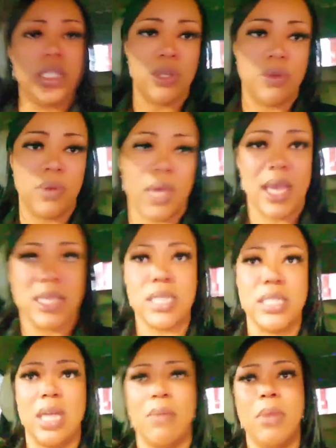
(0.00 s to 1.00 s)
tuned, guys,
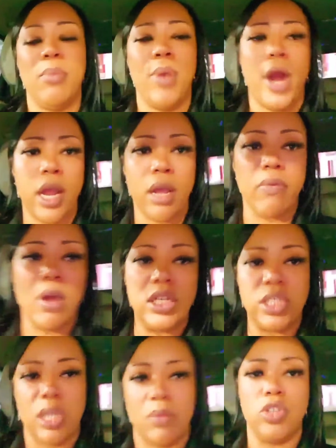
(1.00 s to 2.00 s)
because I'm in the parking
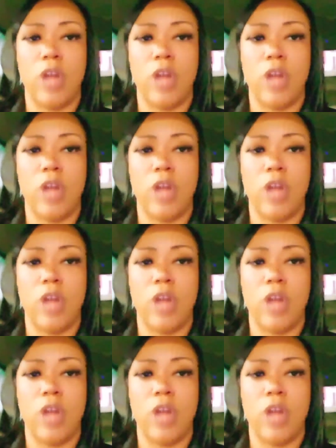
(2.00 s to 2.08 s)
garage and I'm